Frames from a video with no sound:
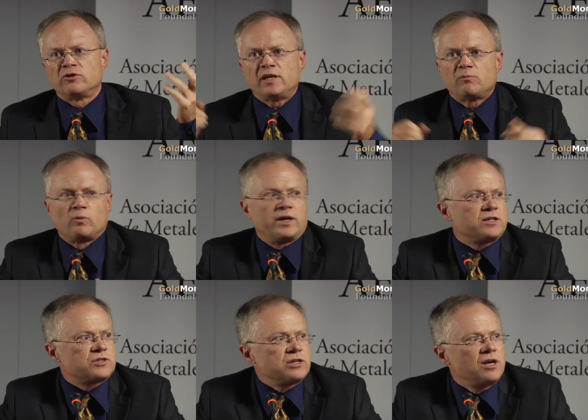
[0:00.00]
deep
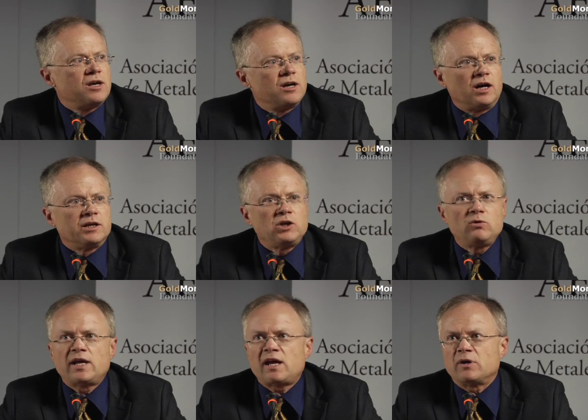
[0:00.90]
rigs, uh,
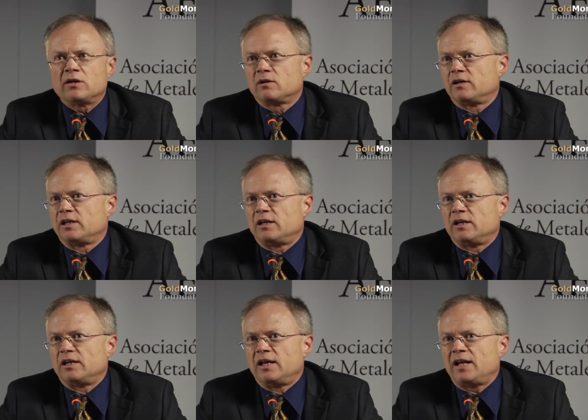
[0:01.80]
you name it,
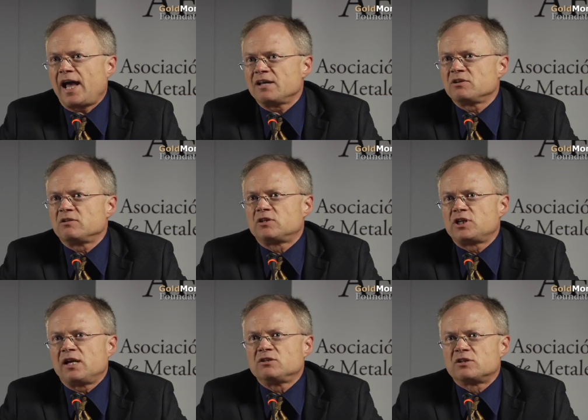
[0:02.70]
it hasn't
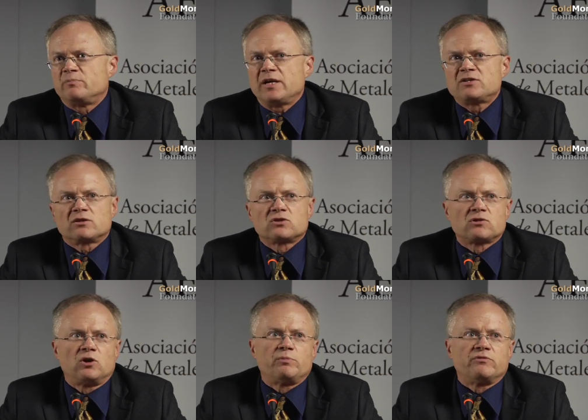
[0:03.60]
changed the basic
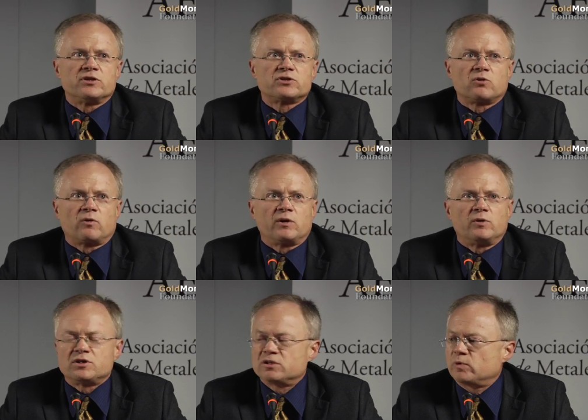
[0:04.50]
slope of the story,
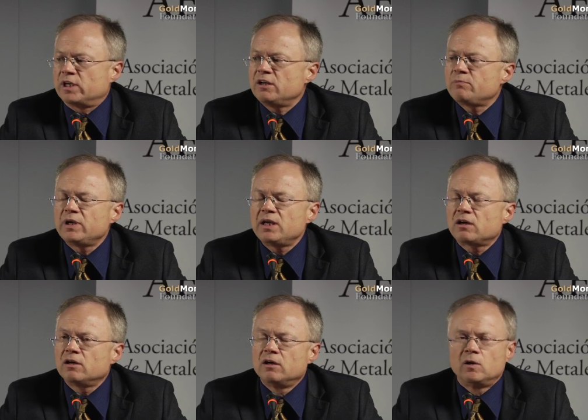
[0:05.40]
which is we hit a
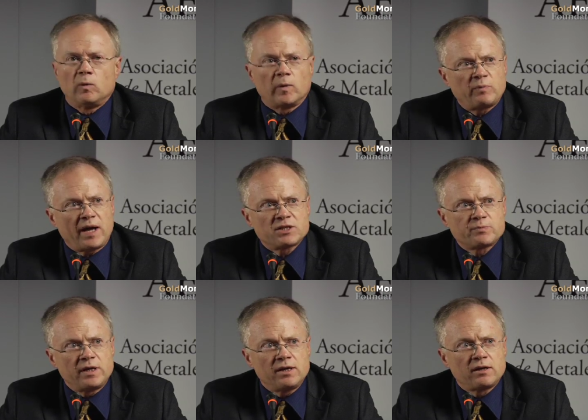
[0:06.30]
peak, we went
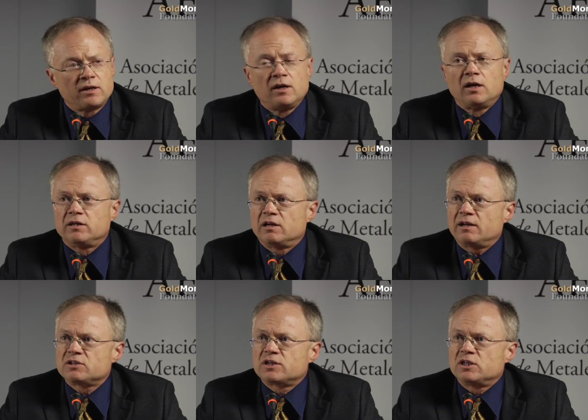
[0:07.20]
past peak, and the
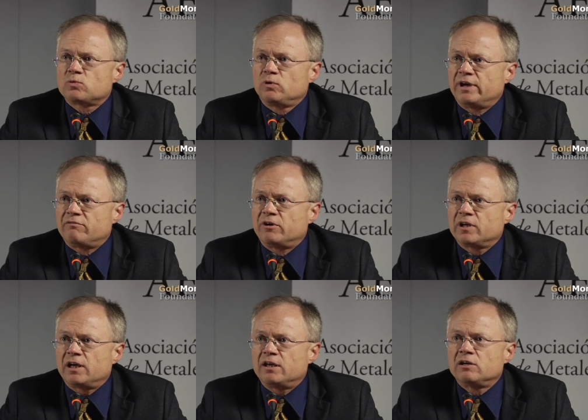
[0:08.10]
United States will never
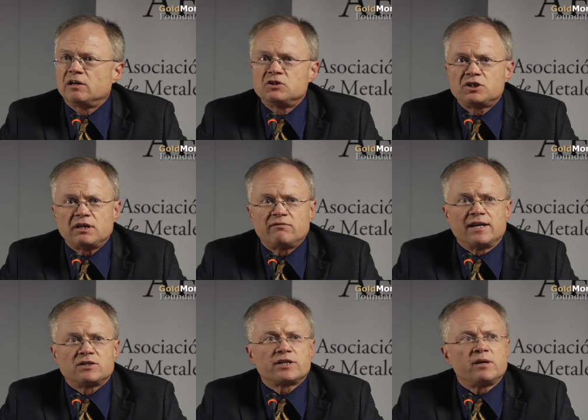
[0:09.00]
again achieve
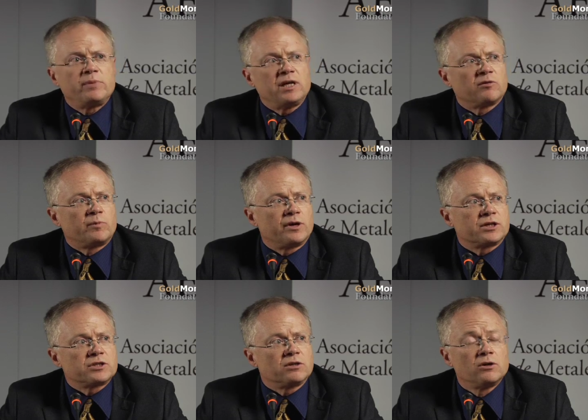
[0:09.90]
that same peak of
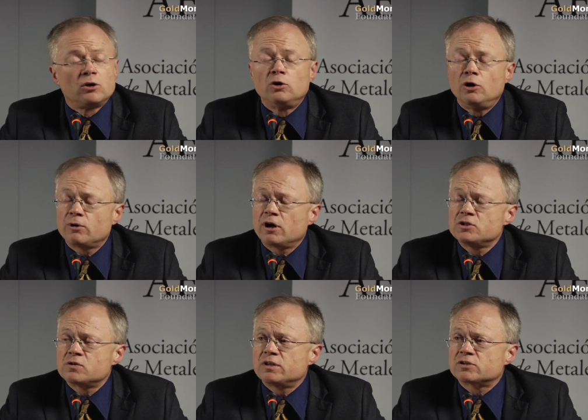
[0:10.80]
production. No
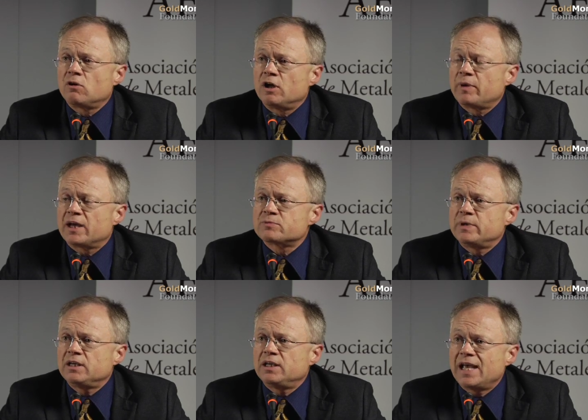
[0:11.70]
country that's gone past
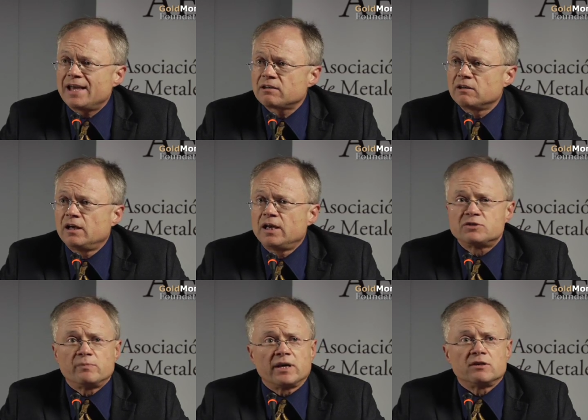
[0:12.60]
peak yet
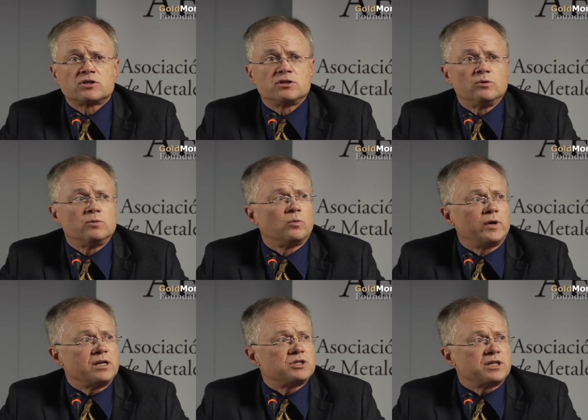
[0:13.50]
has managed to
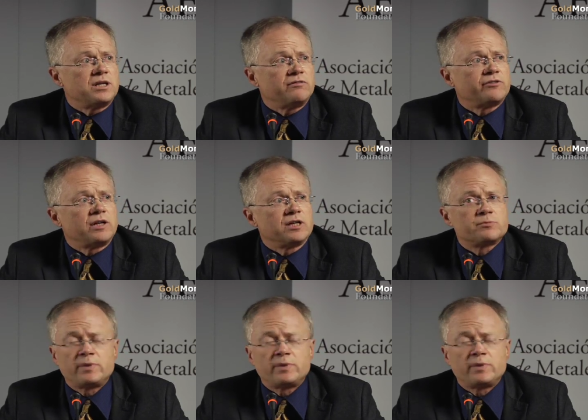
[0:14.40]
re-achieve its